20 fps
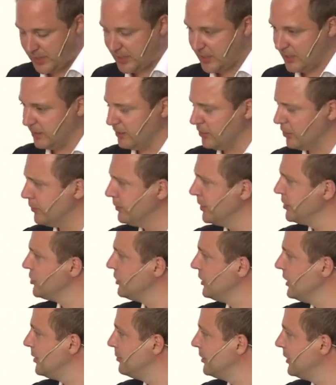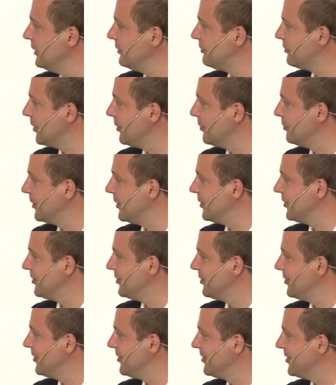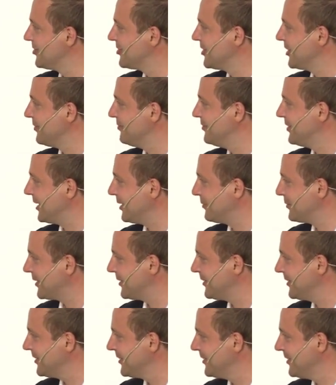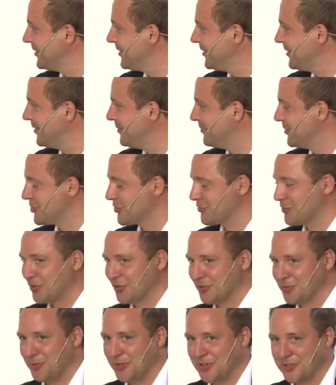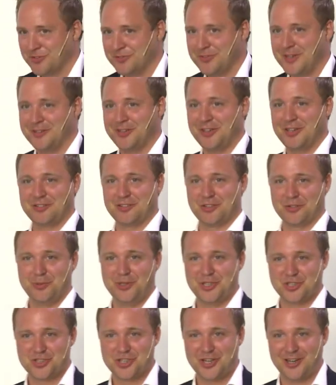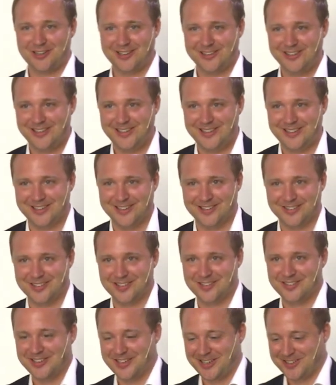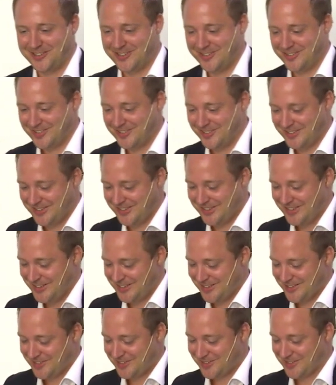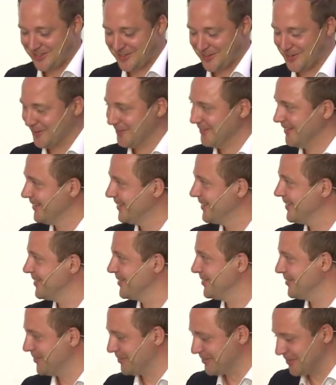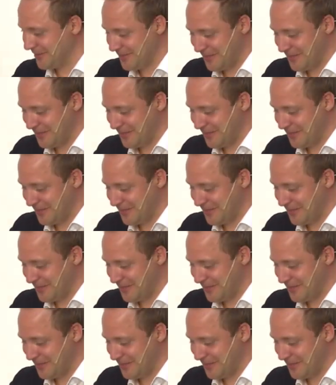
and originally, I believe, from the state of Delaware, right. which of course was founded as a Swedish colony in the 1600s. So you're